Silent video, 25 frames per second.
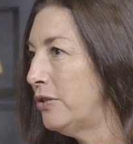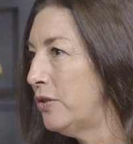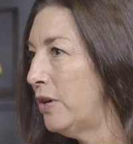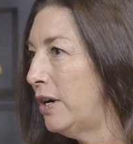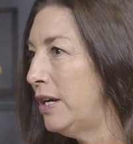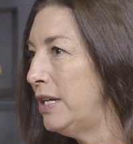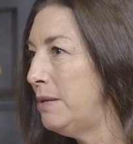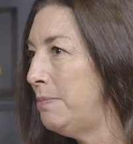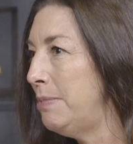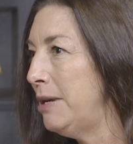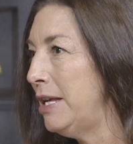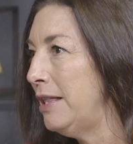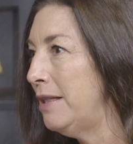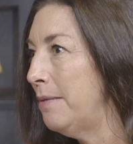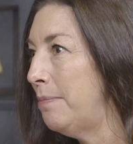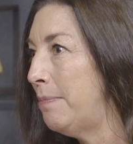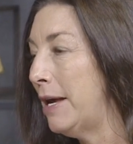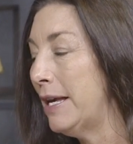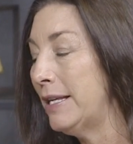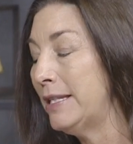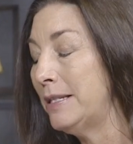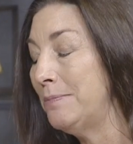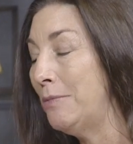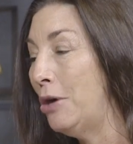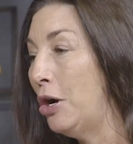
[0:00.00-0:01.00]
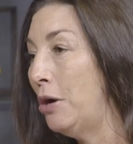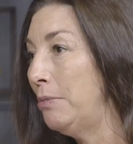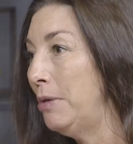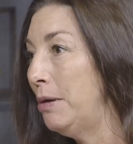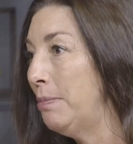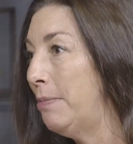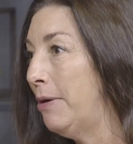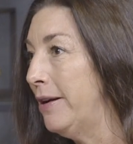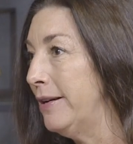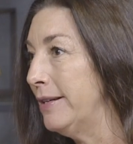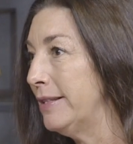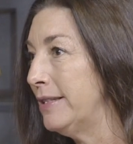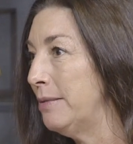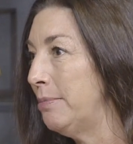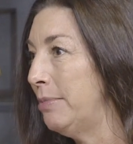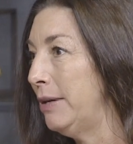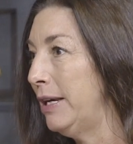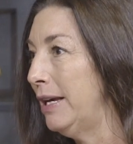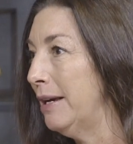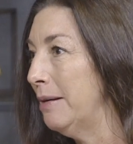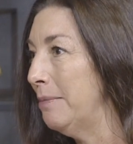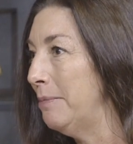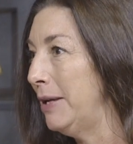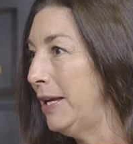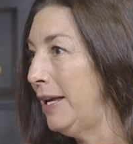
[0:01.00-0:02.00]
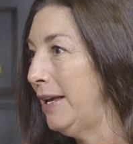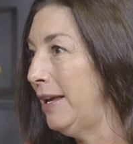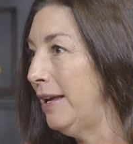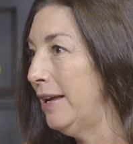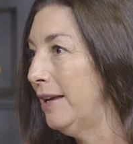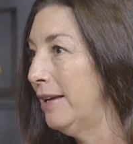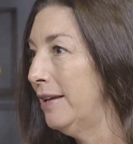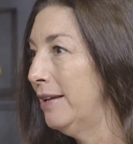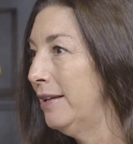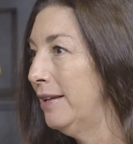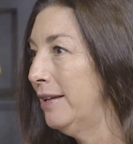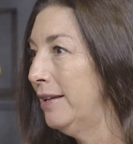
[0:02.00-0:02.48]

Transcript: trying to be the best mom you possibly can be?